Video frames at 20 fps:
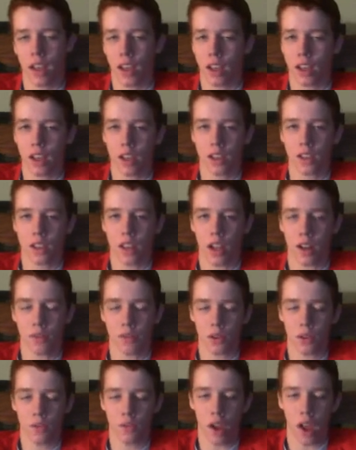It's
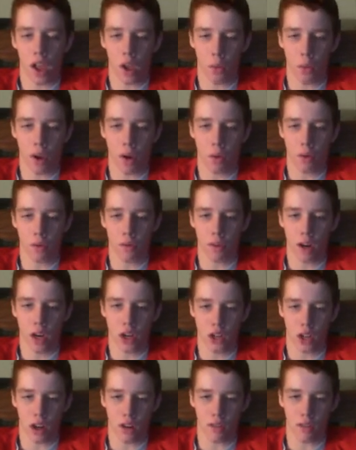tough to evaluate where
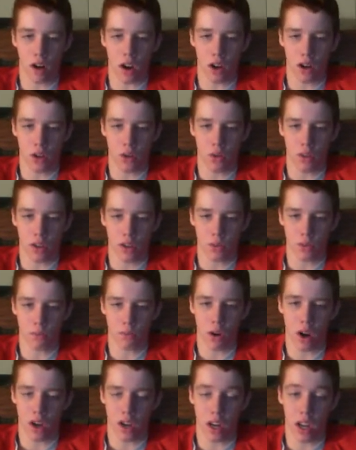Rajon Rondo is
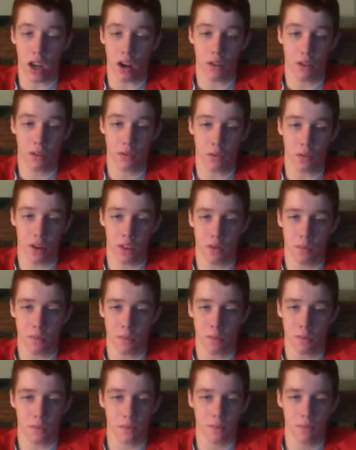right now. He's one of the
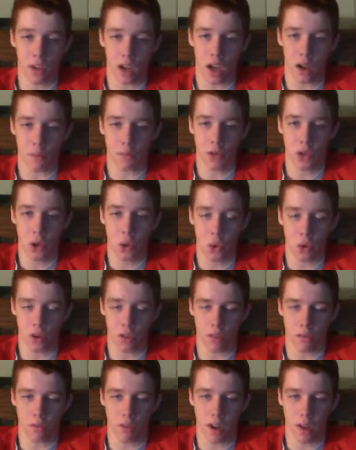top two or
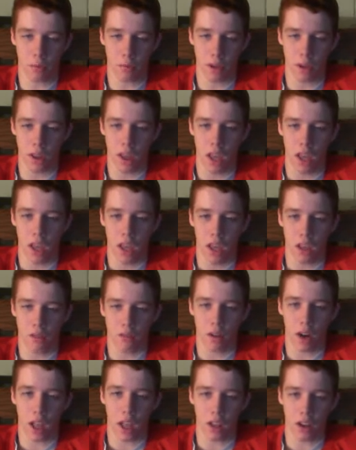three, but in
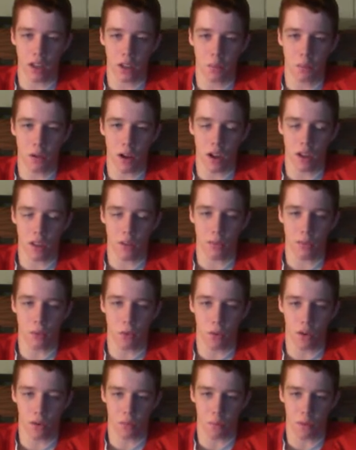reality, he's probably the
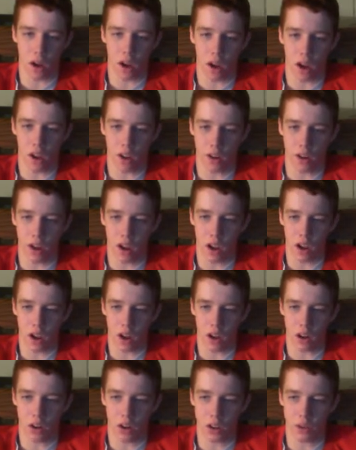fourth behind
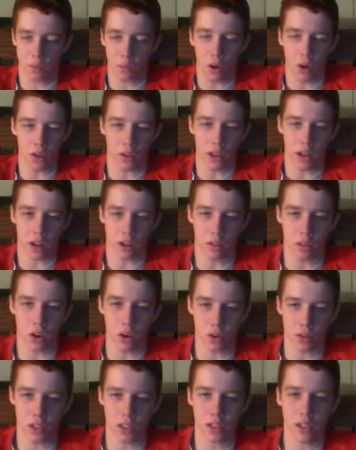uh, Chris Paul, Derrick
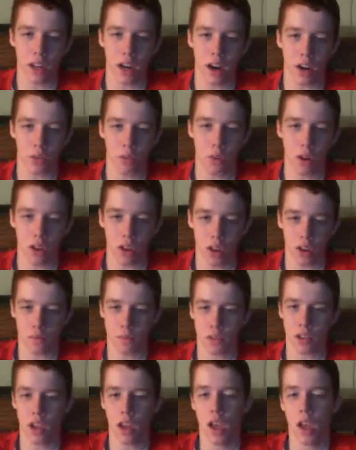Rose, and Deron
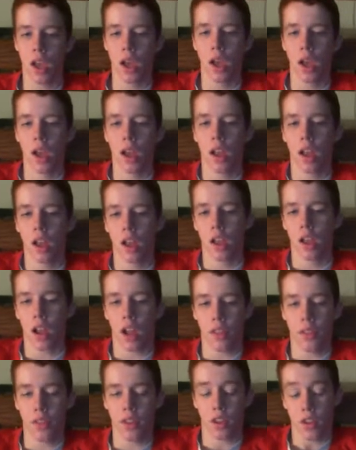Williams.
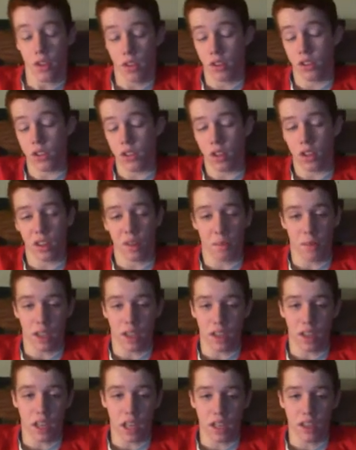I think you could certainly
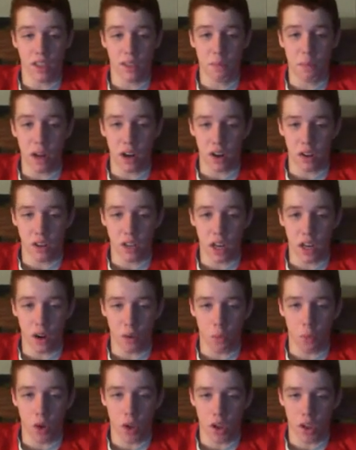make a case he's better than
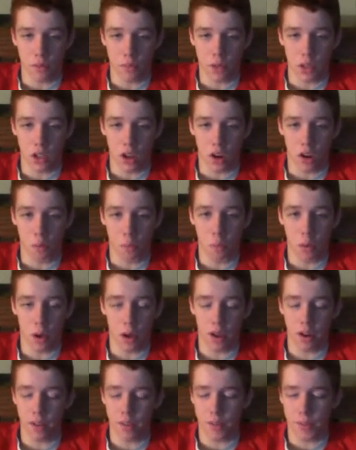Deron Williams, though.
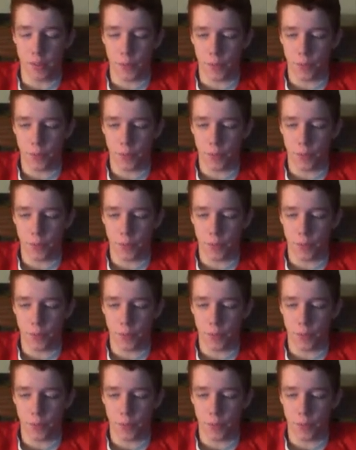But